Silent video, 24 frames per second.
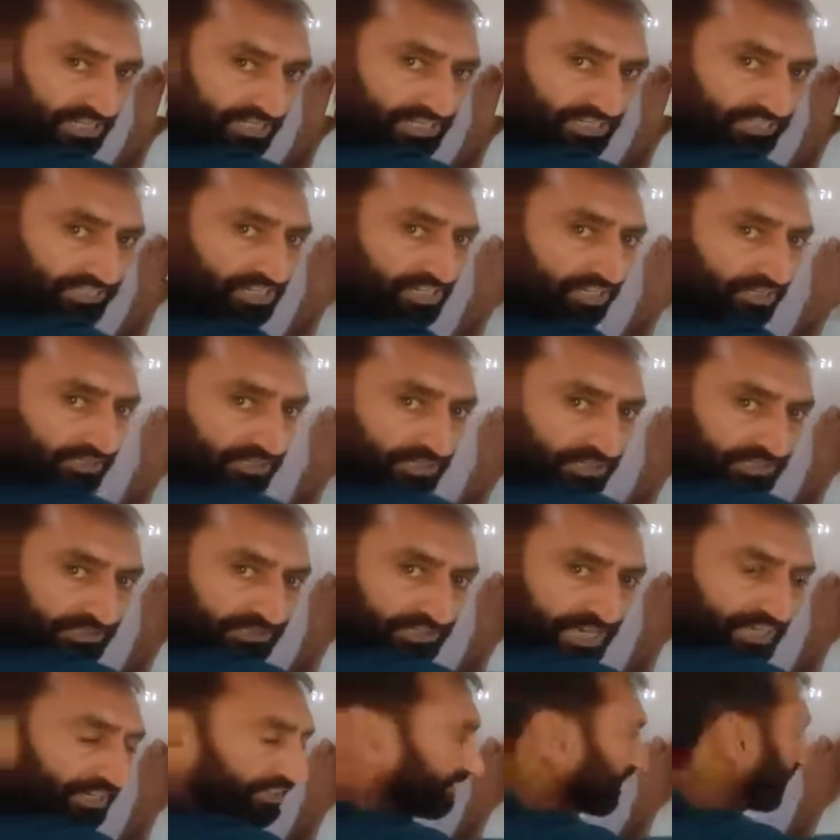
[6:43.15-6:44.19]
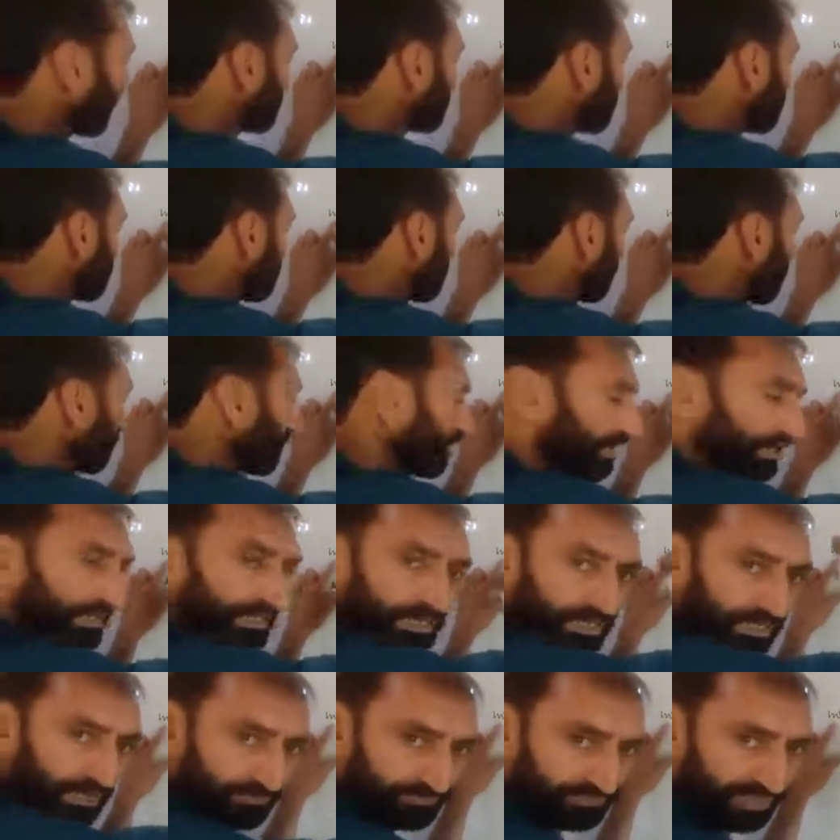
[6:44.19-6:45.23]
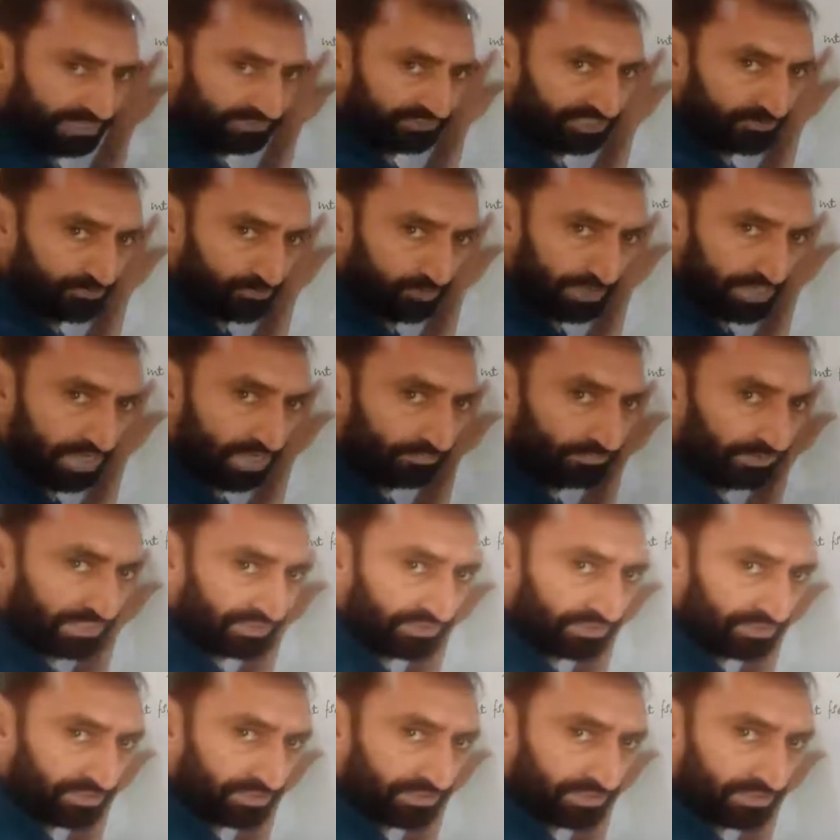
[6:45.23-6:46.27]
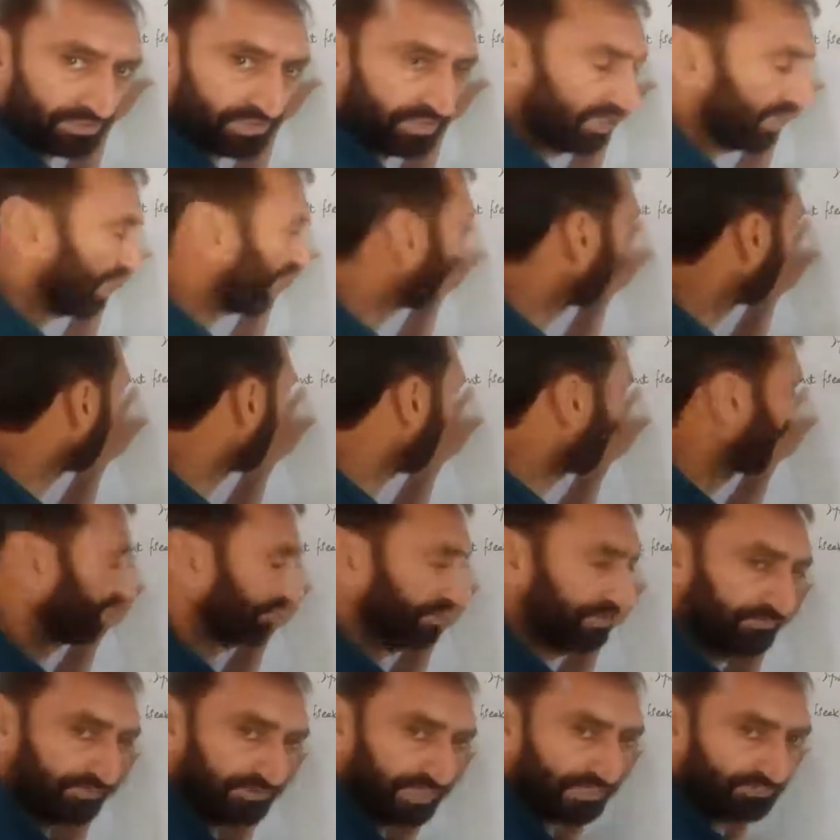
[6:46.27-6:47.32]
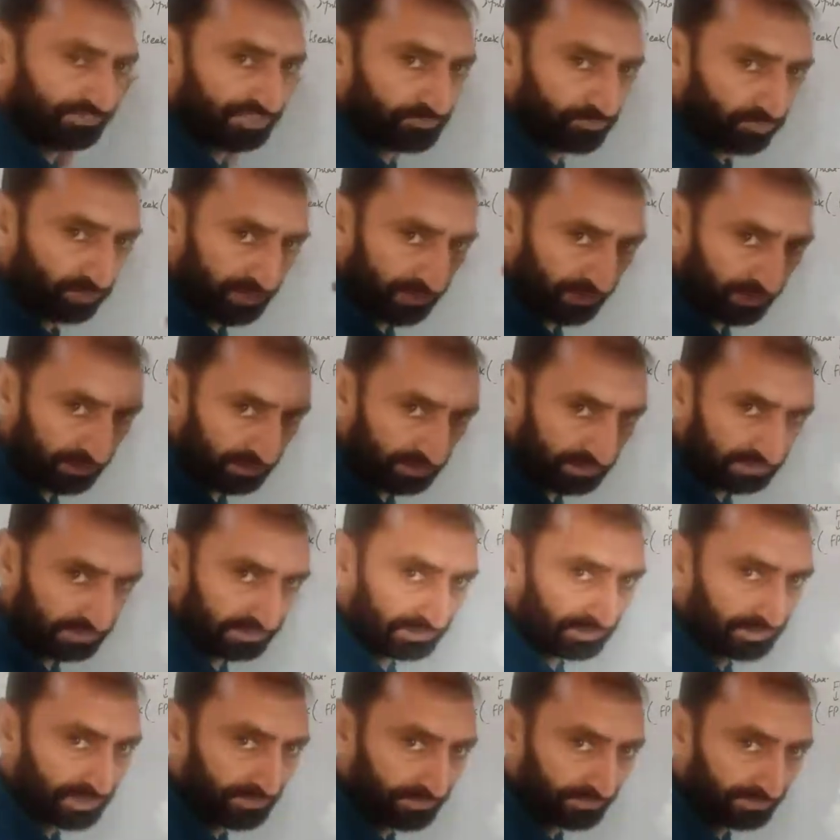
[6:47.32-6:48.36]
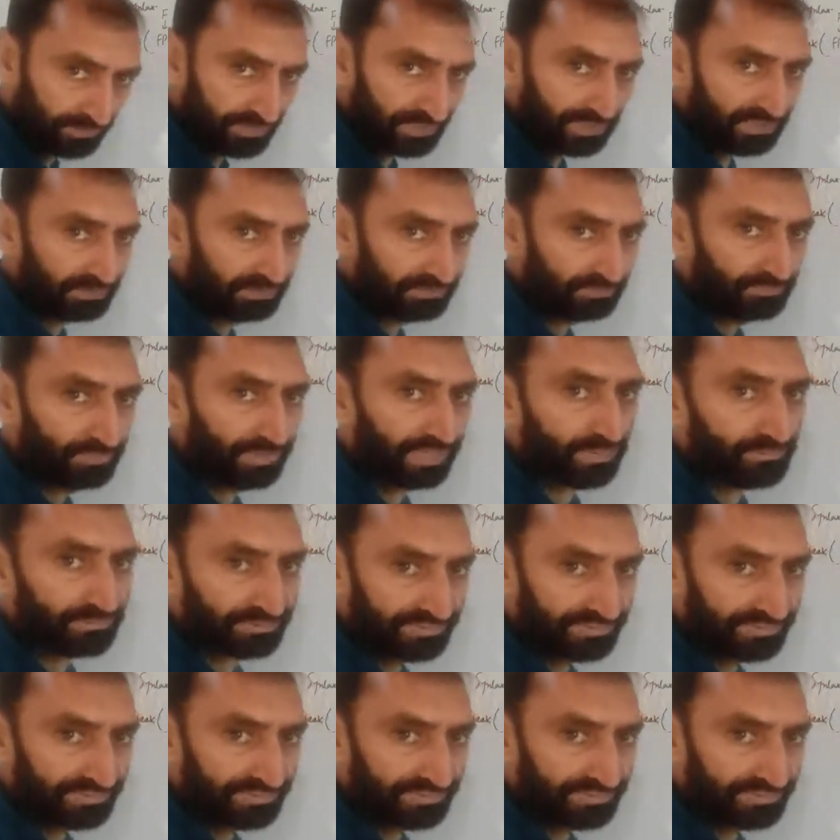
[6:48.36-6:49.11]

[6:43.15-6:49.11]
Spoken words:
It can return 0 if successfully updated, or if it becomes